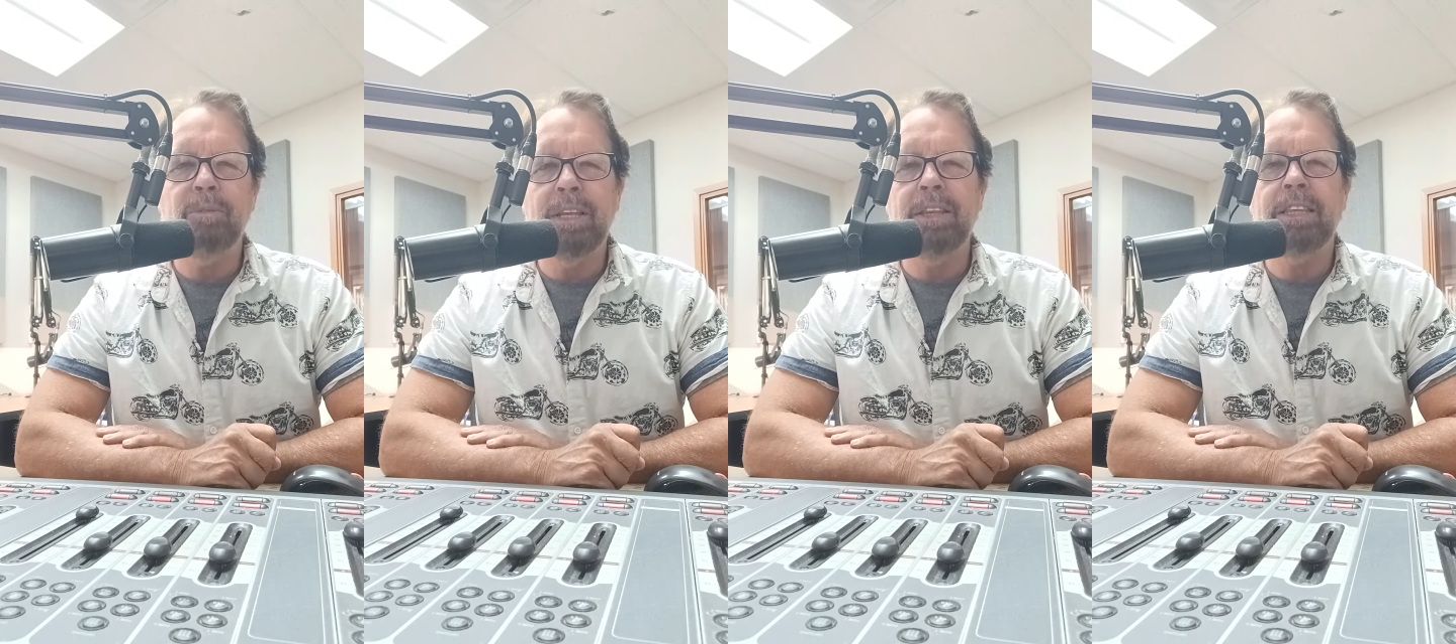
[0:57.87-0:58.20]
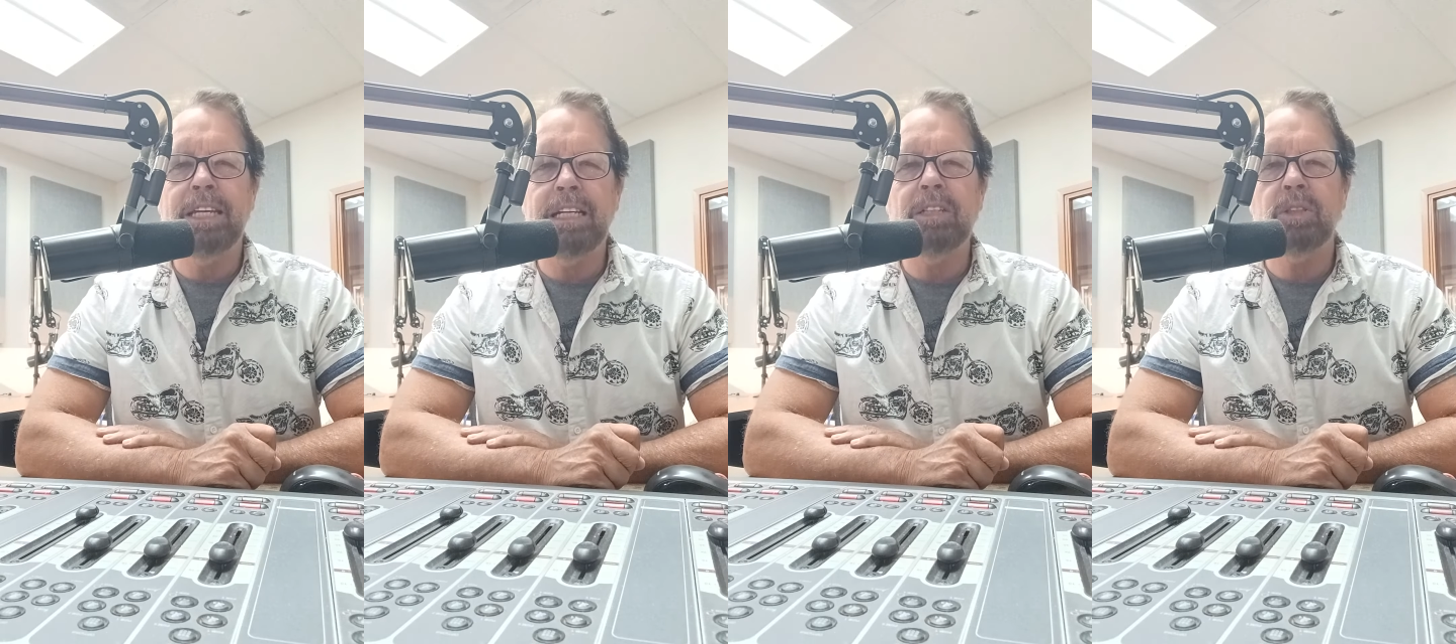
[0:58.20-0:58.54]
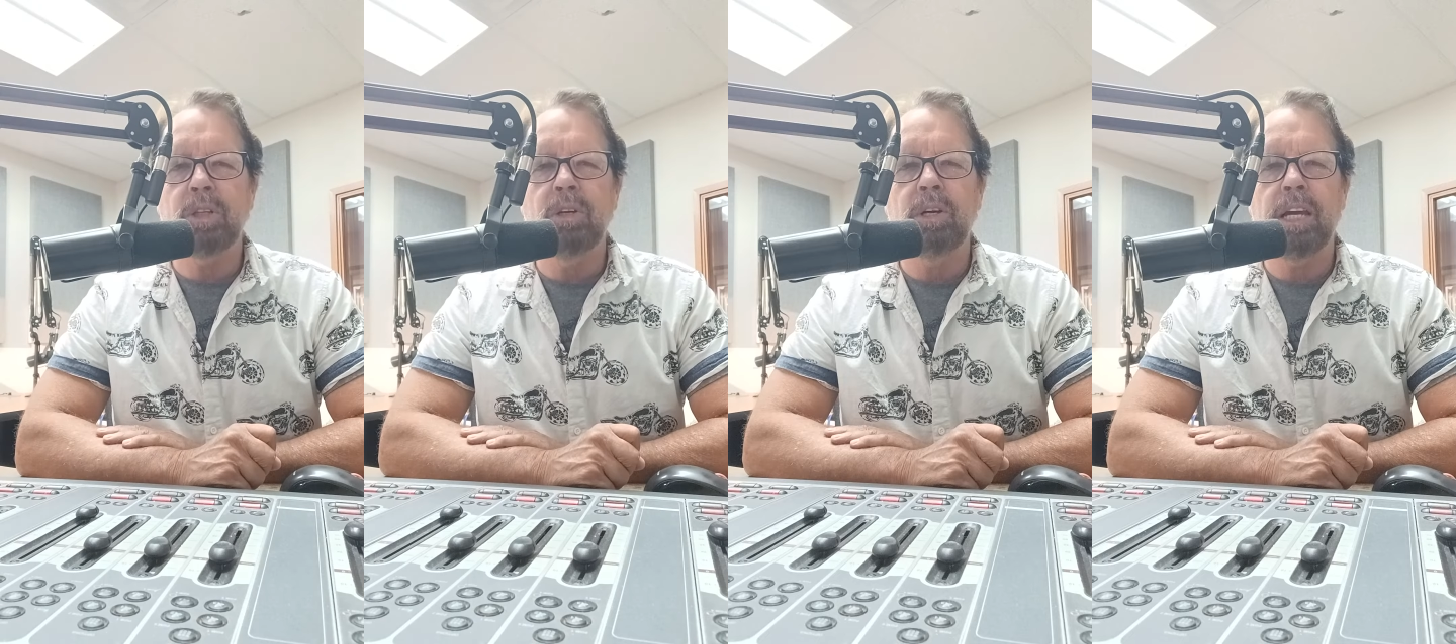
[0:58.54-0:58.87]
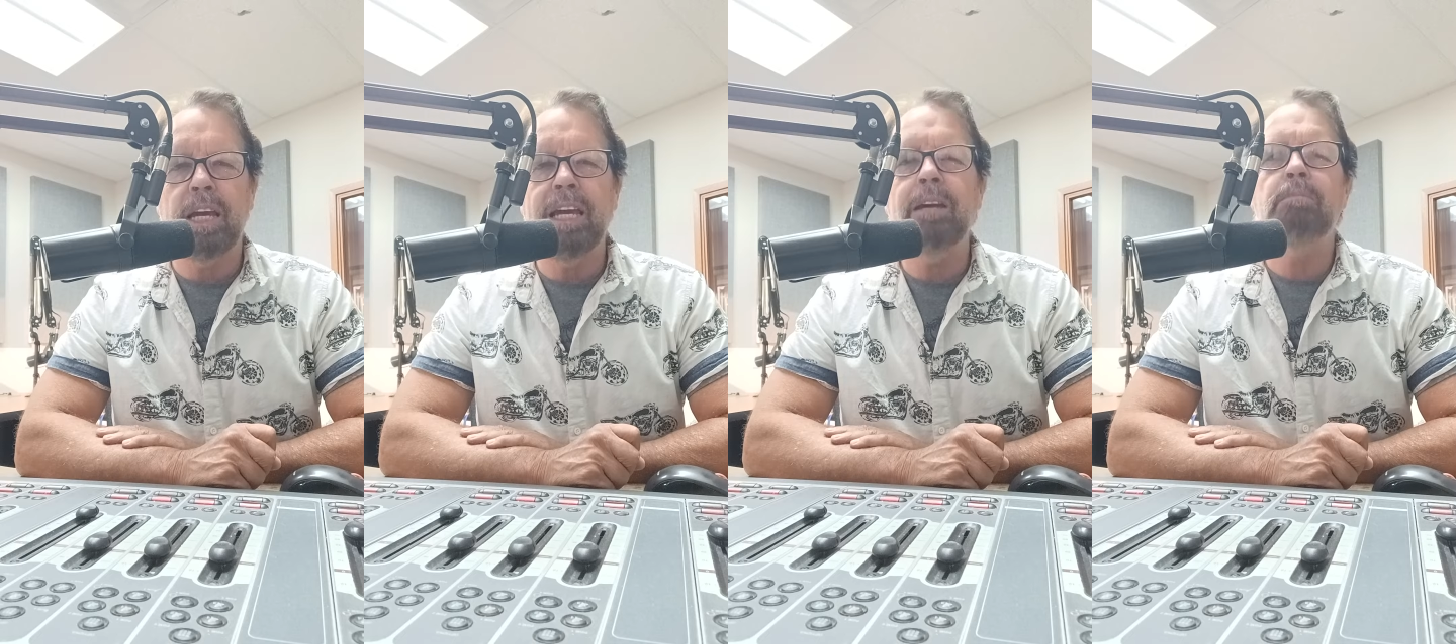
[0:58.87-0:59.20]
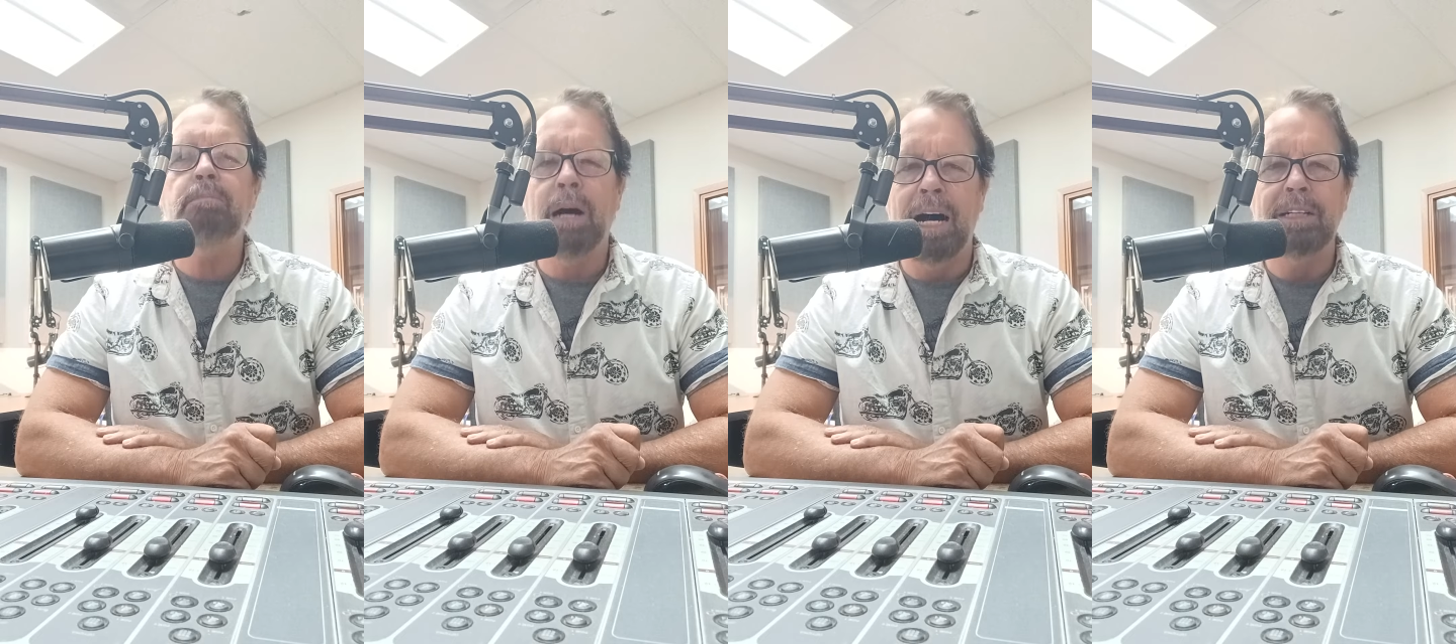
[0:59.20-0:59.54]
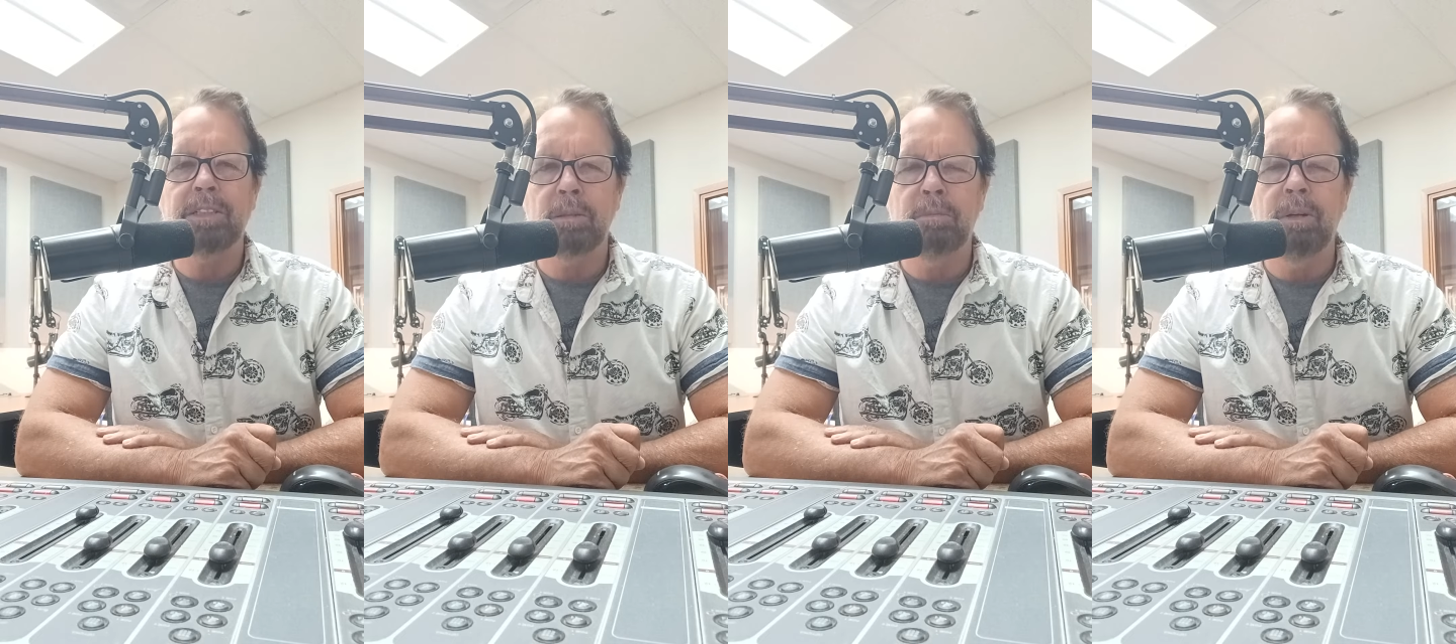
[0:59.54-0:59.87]
when things look
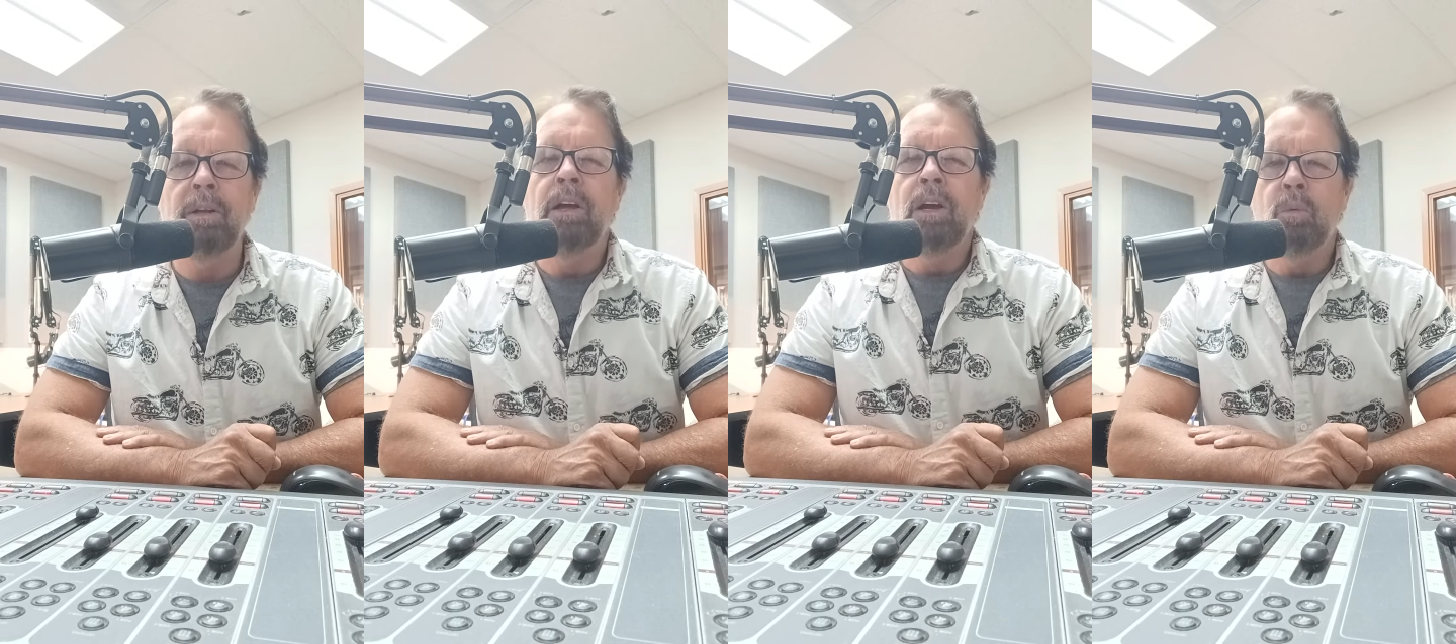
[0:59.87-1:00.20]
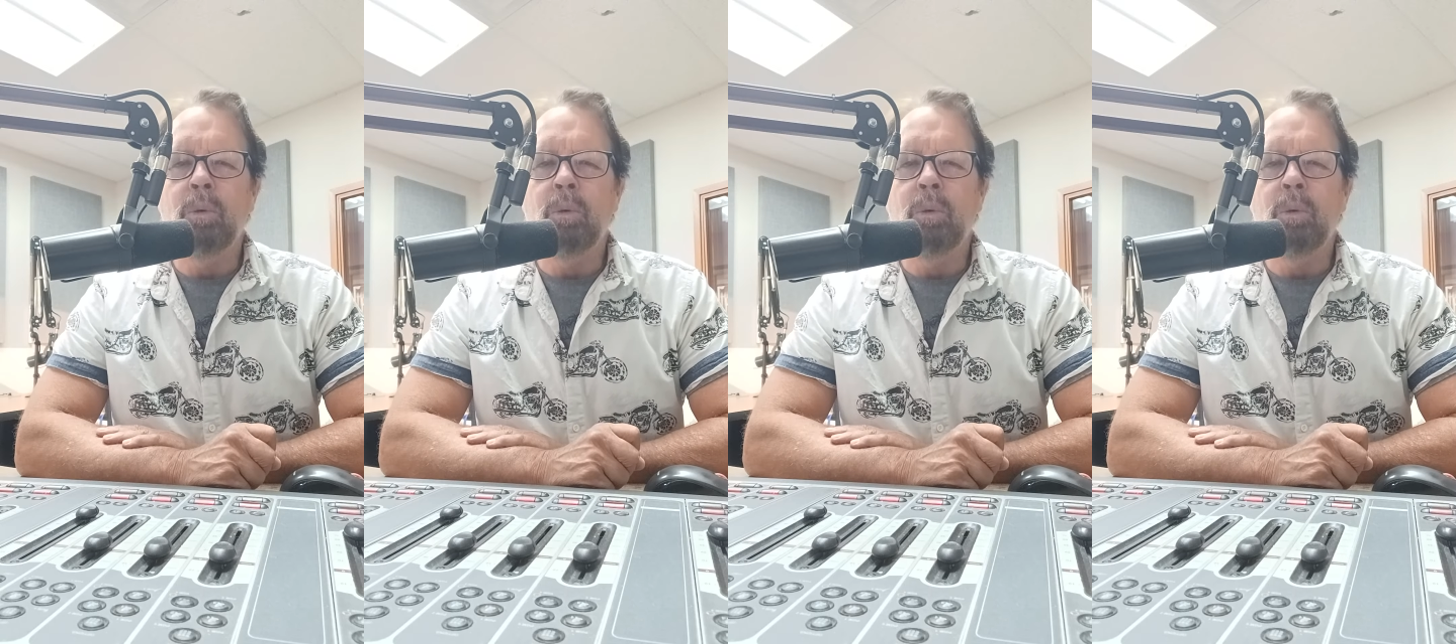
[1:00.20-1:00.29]
impossible,